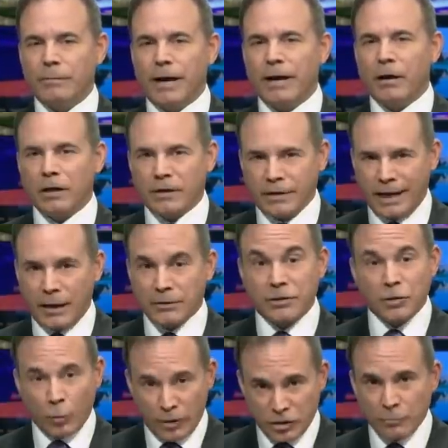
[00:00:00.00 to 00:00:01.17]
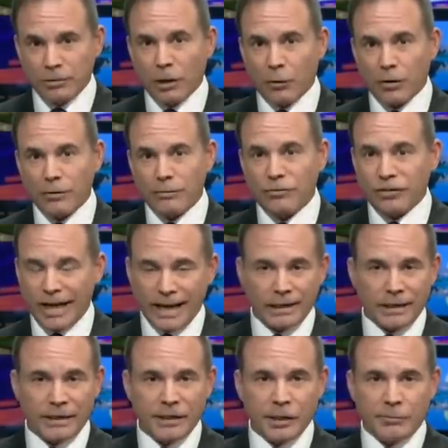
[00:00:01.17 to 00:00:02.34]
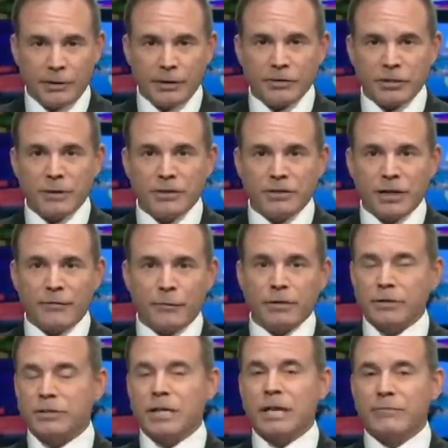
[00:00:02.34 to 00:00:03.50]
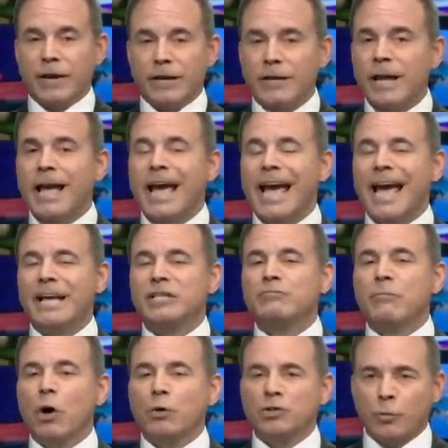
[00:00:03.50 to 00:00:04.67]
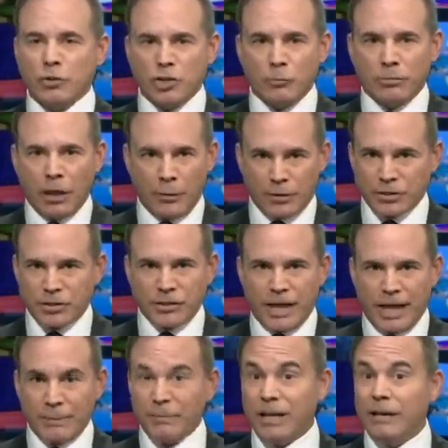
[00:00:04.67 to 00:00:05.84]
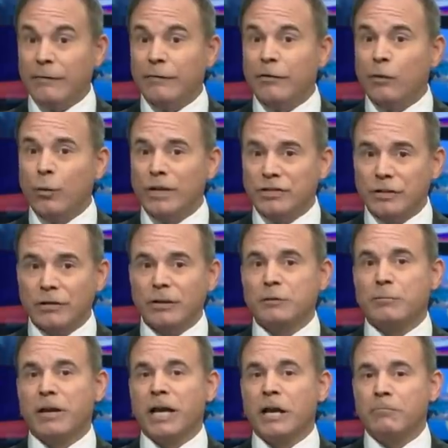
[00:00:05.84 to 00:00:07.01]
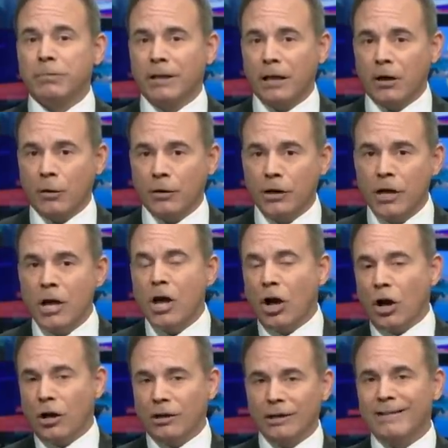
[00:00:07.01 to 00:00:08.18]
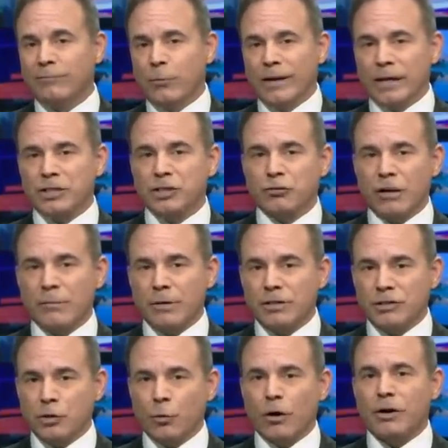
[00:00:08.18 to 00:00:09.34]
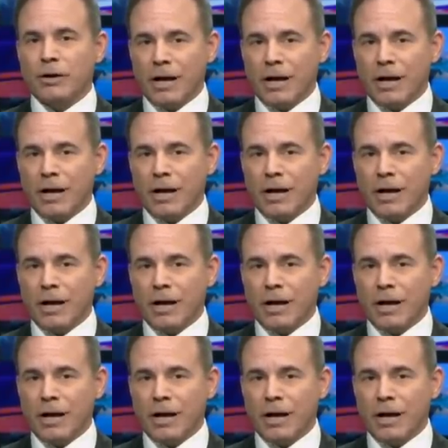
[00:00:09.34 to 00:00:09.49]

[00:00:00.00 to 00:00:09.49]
by all accounts, is a whistleblower. Sadly, he appears to be suffering the same fate as most whistleblowers today. If the whistle is being blown on left wing extremists who are